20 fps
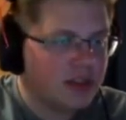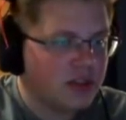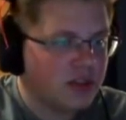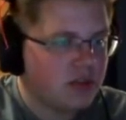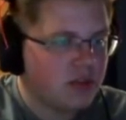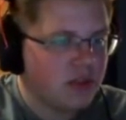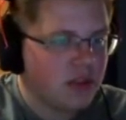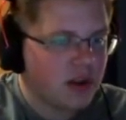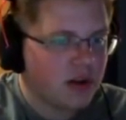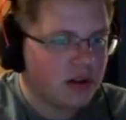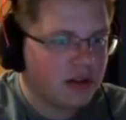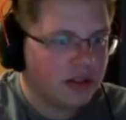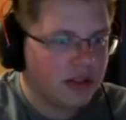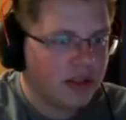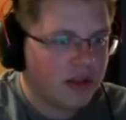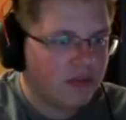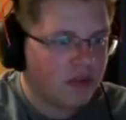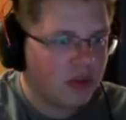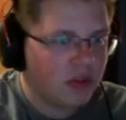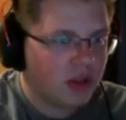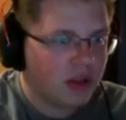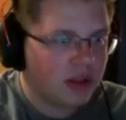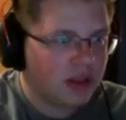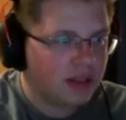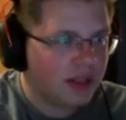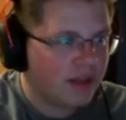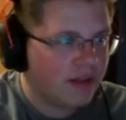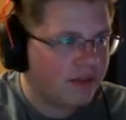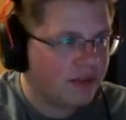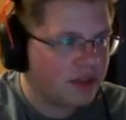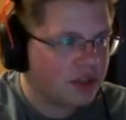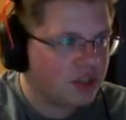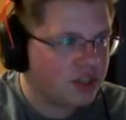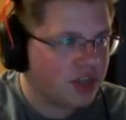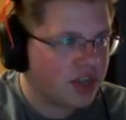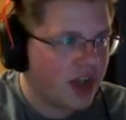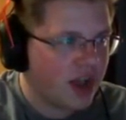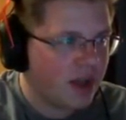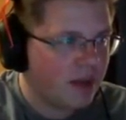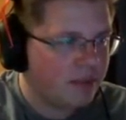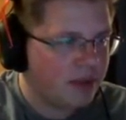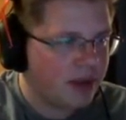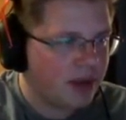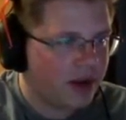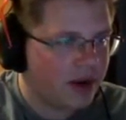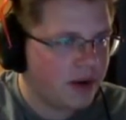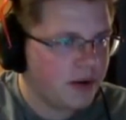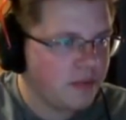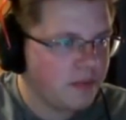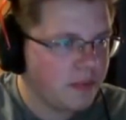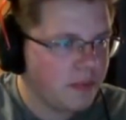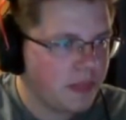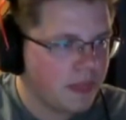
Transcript: to their level 11 job here.